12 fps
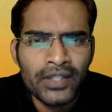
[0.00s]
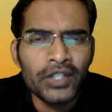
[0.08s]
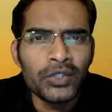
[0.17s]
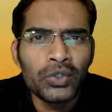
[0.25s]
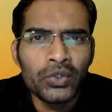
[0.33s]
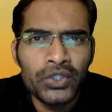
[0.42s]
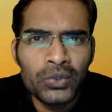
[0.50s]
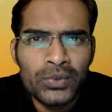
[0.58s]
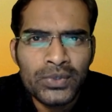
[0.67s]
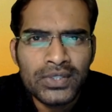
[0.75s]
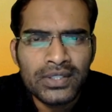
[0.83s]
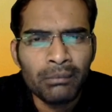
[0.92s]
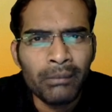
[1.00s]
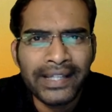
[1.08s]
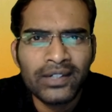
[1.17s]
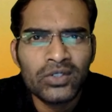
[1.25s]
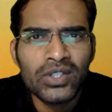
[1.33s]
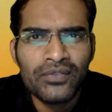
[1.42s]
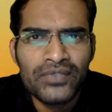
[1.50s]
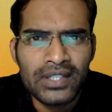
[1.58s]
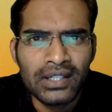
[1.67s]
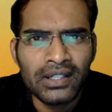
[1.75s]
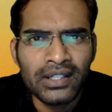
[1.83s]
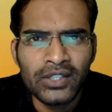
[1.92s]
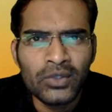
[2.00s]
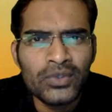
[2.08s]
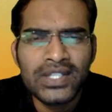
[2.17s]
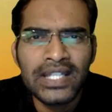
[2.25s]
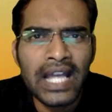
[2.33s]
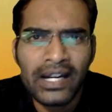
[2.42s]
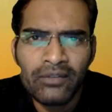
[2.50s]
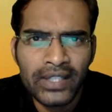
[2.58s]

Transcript: you to use Microsoft's CRM,